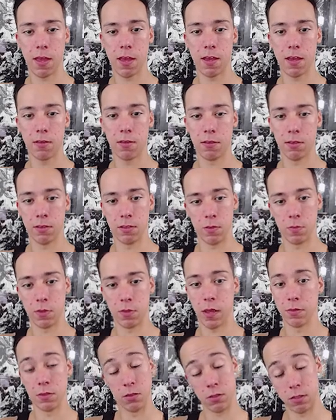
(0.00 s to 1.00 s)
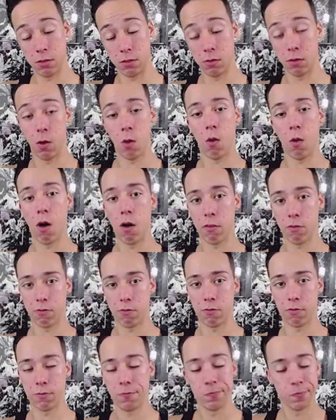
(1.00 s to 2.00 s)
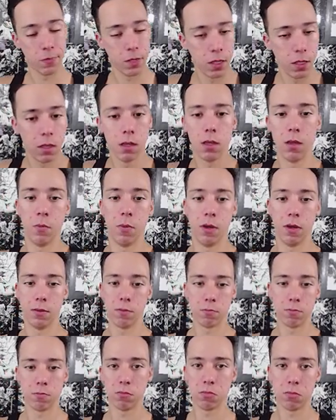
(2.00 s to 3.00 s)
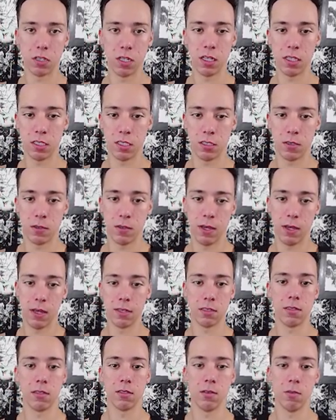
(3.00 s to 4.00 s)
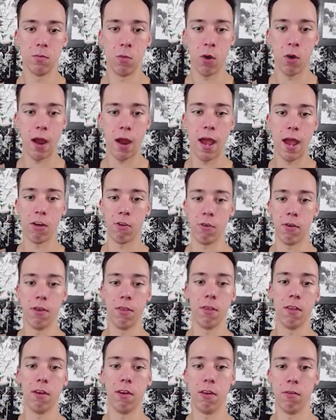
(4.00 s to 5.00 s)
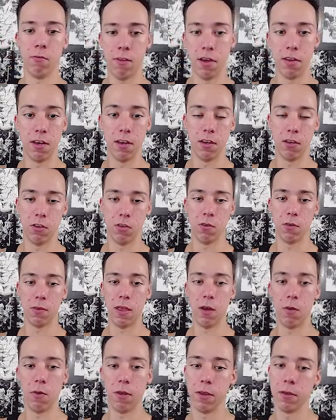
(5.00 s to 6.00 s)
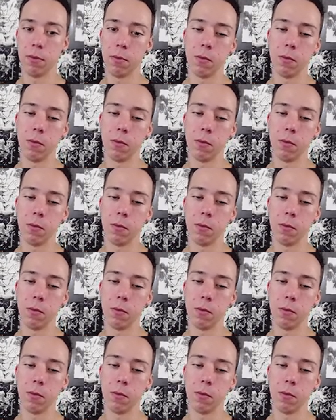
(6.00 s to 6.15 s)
Sometimes it'll still go off, but it's more accurate than if I didn't do it that way.